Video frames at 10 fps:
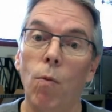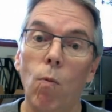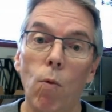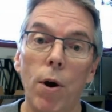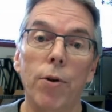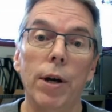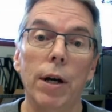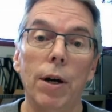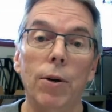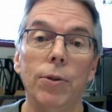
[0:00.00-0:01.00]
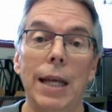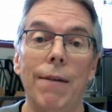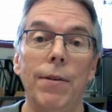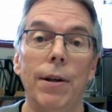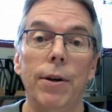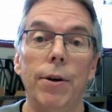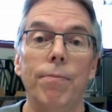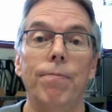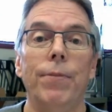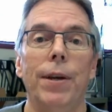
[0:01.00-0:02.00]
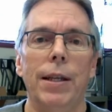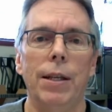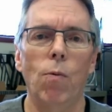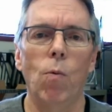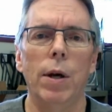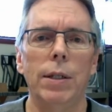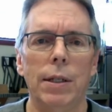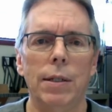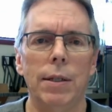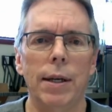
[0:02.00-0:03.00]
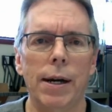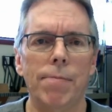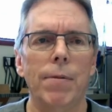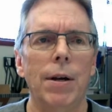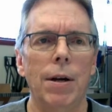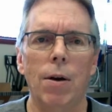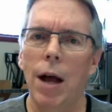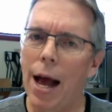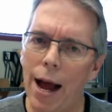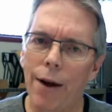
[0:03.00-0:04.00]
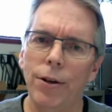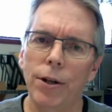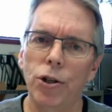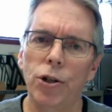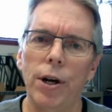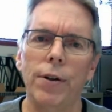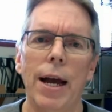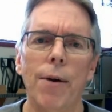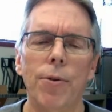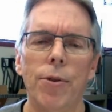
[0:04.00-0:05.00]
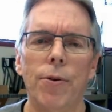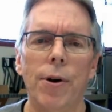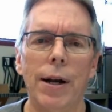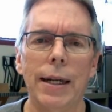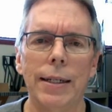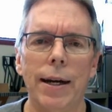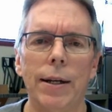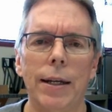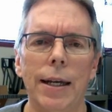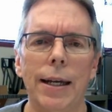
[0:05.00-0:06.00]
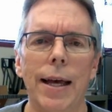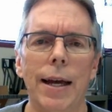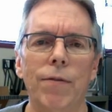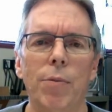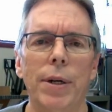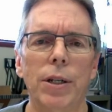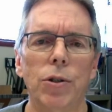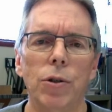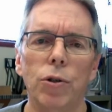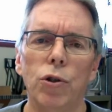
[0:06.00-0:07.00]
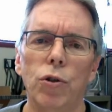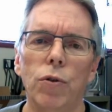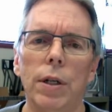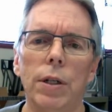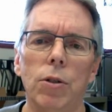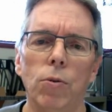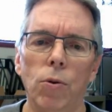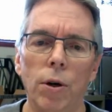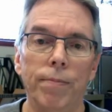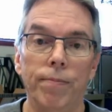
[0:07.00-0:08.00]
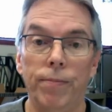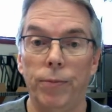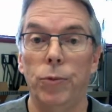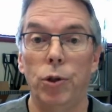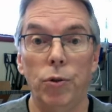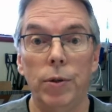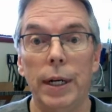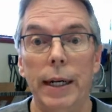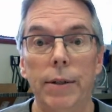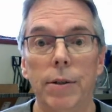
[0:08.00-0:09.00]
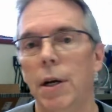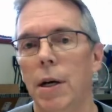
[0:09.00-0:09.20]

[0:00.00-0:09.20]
Where are you going to host that video? And then once it's there, how are you going to share that with your audience? How are you going to get that information to your students or to you guys?